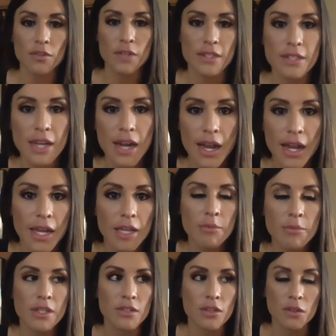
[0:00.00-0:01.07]
its time.
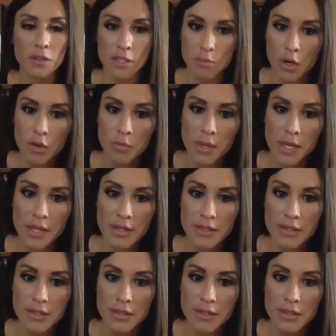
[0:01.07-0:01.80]
It served its purpose.